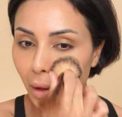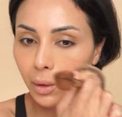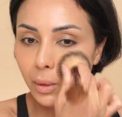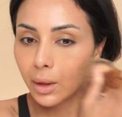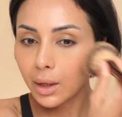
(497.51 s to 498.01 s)

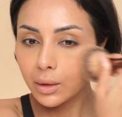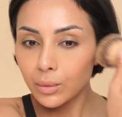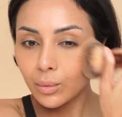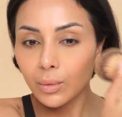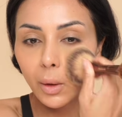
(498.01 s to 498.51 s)
And
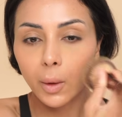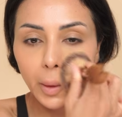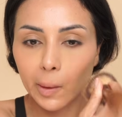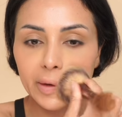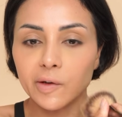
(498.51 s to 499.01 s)
then
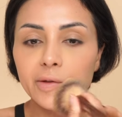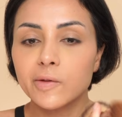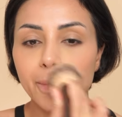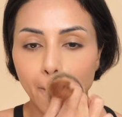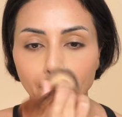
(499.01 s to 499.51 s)
I
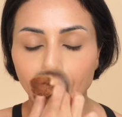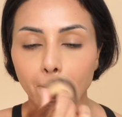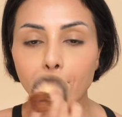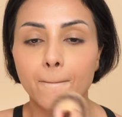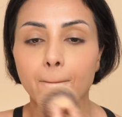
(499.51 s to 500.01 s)
just
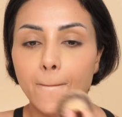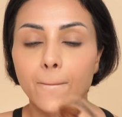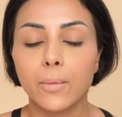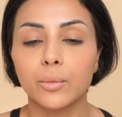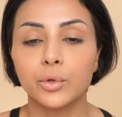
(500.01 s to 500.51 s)

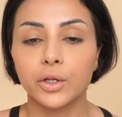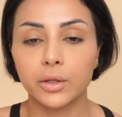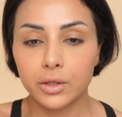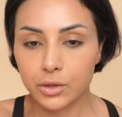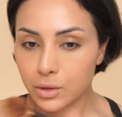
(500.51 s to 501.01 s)
put
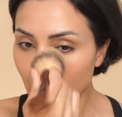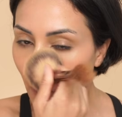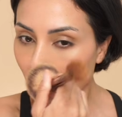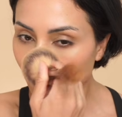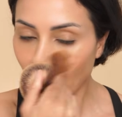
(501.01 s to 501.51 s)
this
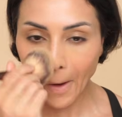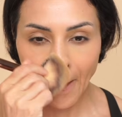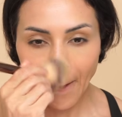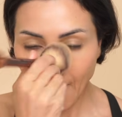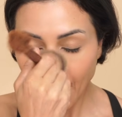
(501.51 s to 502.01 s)

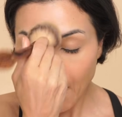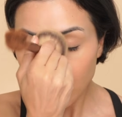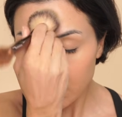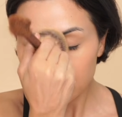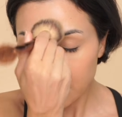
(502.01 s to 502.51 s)

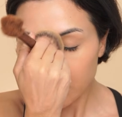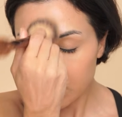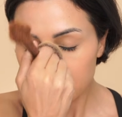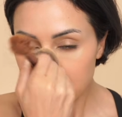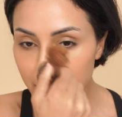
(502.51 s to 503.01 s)
down
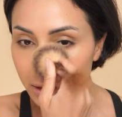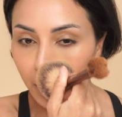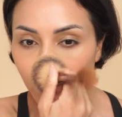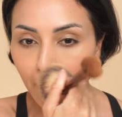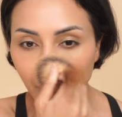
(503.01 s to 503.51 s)
the
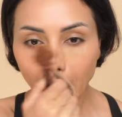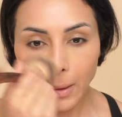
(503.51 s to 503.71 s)
center.